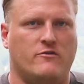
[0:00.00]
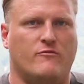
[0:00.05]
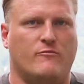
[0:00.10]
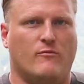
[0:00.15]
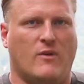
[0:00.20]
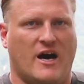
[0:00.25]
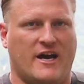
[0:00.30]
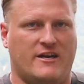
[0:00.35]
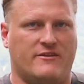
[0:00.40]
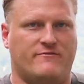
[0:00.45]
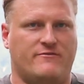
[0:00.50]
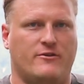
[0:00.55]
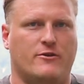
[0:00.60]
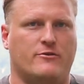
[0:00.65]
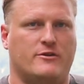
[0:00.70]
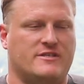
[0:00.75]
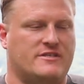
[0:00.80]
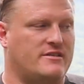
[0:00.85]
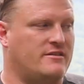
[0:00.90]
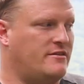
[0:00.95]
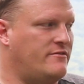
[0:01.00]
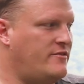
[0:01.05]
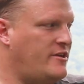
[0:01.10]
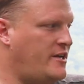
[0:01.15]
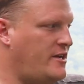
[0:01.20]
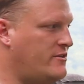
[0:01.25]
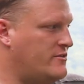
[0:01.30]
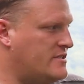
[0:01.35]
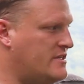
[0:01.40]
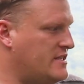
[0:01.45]
you might have noticed in the
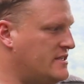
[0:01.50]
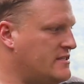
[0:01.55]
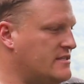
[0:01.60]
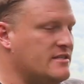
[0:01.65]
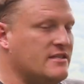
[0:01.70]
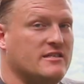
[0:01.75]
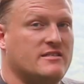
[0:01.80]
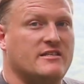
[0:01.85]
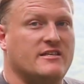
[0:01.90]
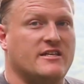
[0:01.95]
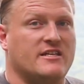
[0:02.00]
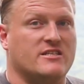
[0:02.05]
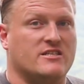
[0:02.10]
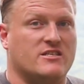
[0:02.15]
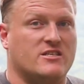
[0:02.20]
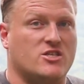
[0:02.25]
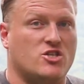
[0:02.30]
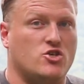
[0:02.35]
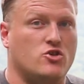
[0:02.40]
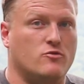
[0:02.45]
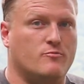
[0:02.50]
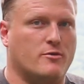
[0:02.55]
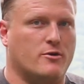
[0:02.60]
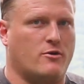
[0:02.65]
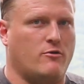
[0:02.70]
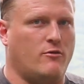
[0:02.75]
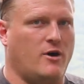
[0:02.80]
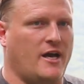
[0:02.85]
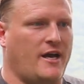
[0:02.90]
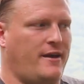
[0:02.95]
videos is this thing is super
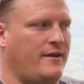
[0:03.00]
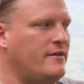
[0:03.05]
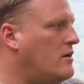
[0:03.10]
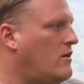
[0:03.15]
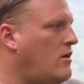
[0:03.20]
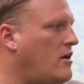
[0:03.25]
quiet.